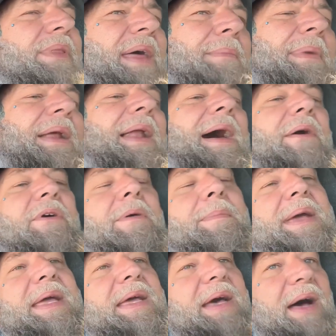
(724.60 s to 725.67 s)
they be louder
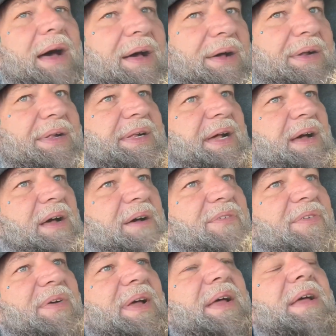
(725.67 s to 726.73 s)
because
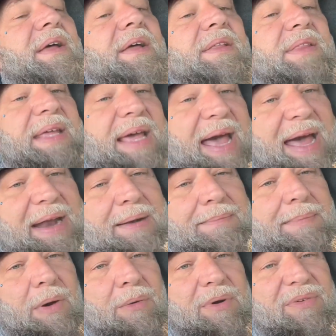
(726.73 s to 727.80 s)
of the added
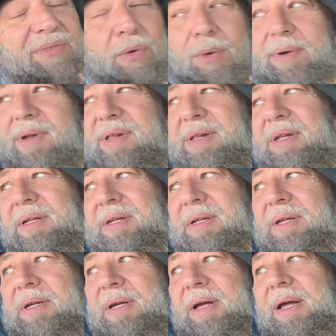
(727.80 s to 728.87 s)
motor force?
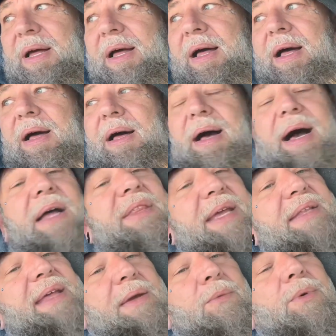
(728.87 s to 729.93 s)
I
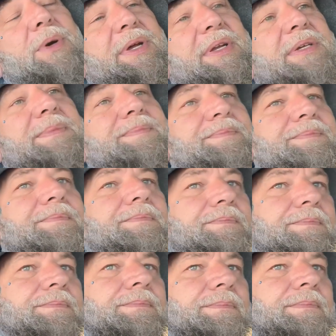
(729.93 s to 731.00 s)
think they would.
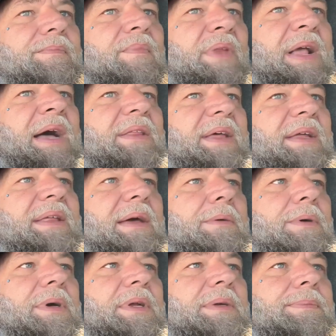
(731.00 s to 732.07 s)
I think they
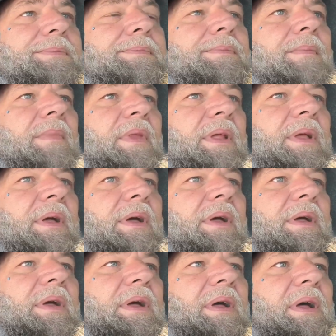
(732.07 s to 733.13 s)
would.
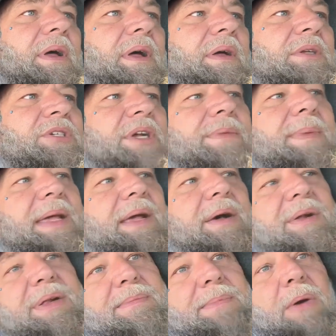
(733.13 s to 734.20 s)
Just
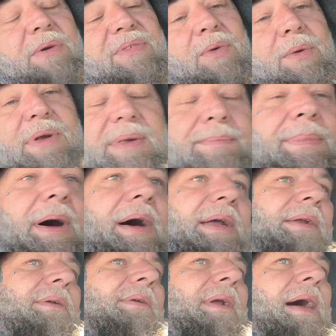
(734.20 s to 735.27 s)
because motor force,
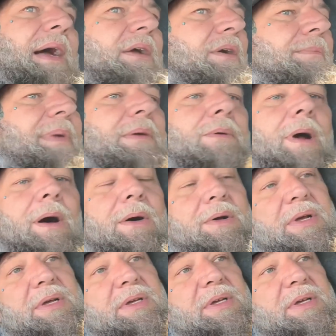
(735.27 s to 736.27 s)
but I could be wrong,